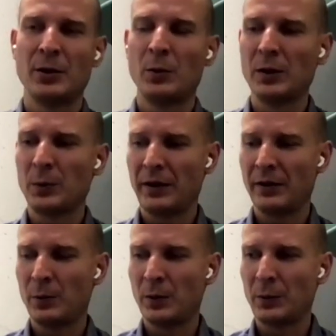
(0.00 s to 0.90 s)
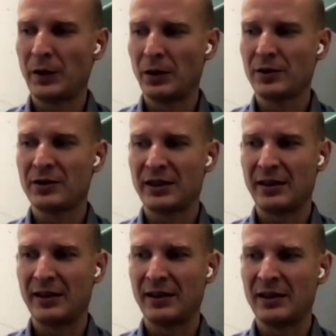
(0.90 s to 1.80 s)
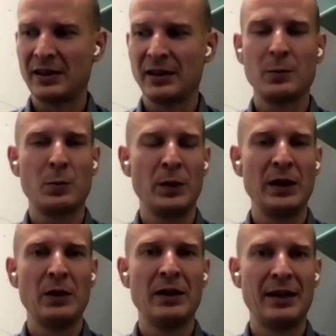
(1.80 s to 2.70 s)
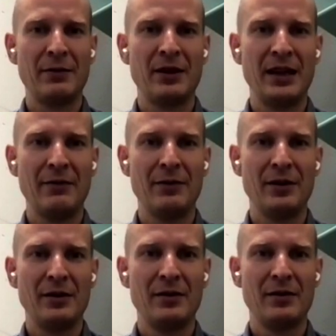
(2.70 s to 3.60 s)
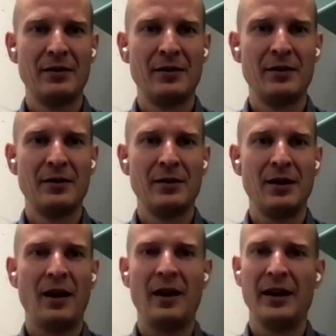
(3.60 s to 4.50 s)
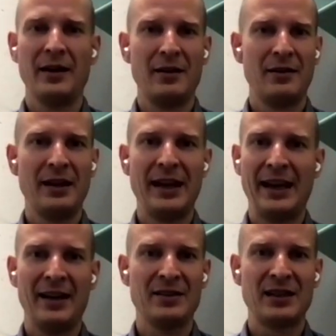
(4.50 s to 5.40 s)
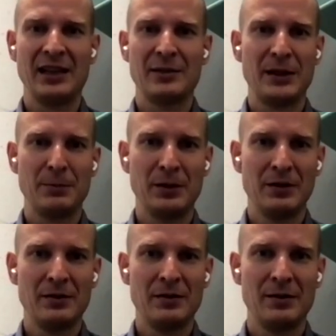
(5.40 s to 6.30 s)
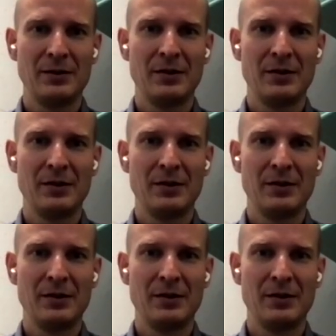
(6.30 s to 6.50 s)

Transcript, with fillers: So what we what we also said that is that we will never, ever hire any salespeople